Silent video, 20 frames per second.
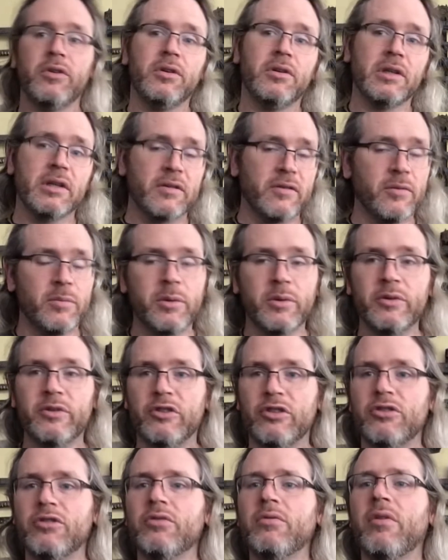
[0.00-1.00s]
You're not supposed
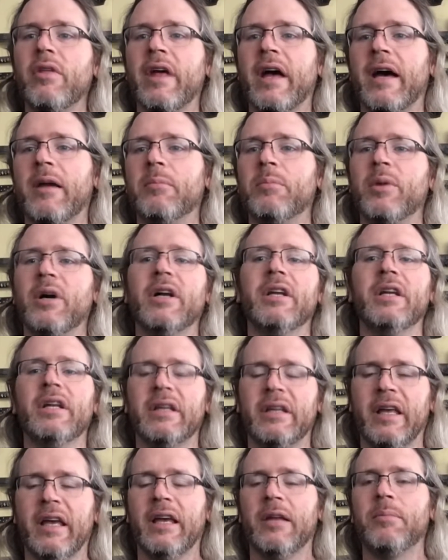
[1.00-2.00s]
to do that, but
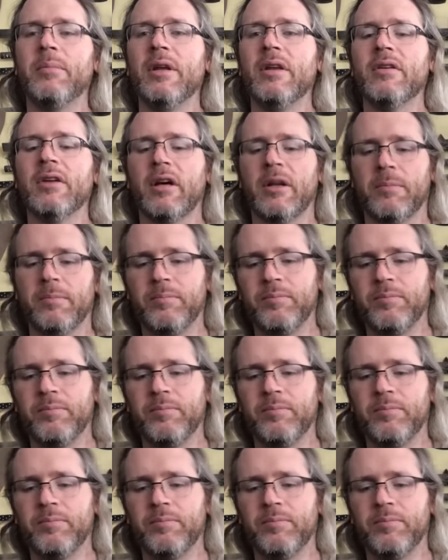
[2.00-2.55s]
it can be done.